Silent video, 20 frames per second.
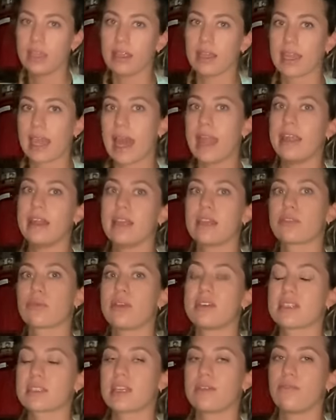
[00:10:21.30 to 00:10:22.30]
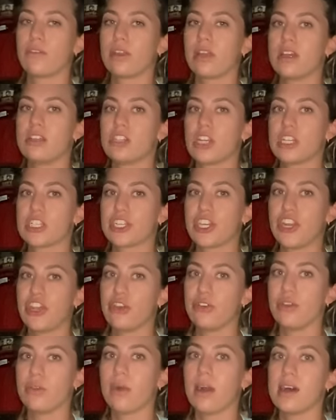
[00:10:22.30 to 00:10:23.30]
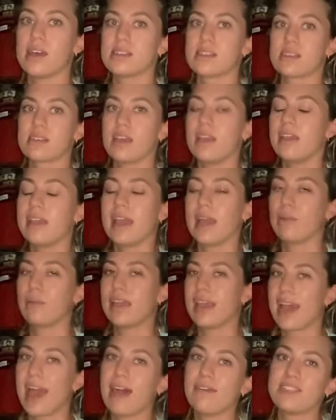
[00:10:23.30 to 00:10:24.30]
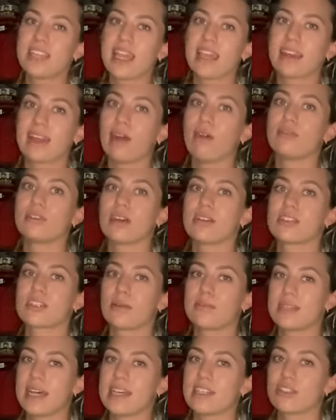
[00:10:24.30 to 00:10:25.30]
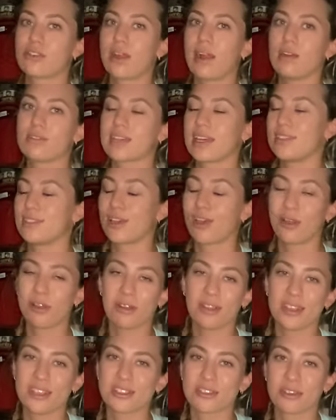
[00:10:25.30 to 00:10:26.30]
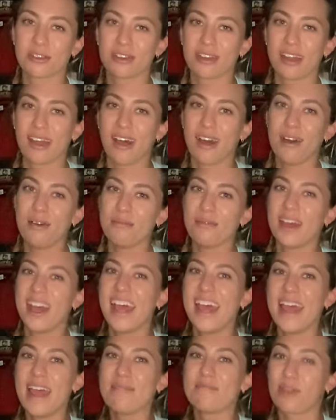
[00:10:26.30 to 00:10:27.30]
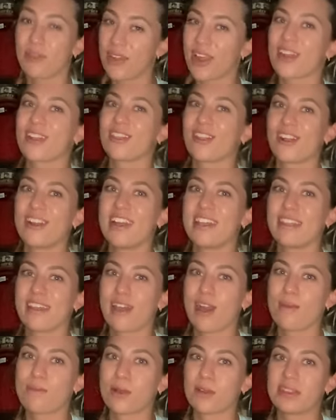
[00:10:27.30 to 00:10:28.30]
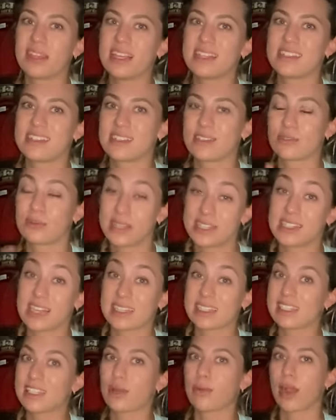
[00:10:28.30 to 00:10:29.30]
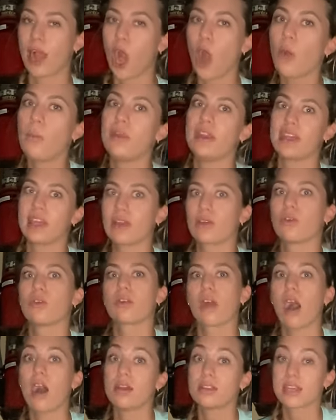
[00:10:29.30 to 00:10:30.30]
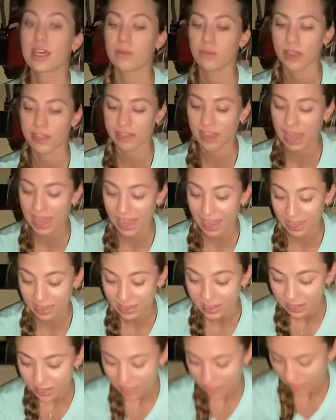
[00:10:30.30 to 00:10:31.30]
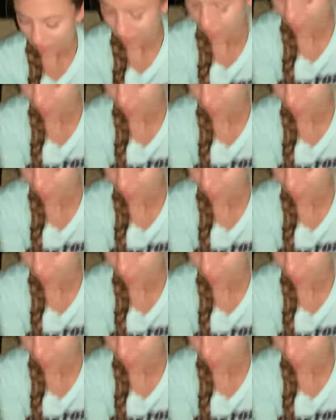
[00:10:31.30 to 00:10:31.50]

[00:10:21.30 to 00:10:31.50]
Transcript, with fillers: like, editing three sixty footage is new to us, and we have taken out and done some test rounds and totally screwed it up. But we are learning the GoPro three sixty, so we're hoping to get cool content with that. And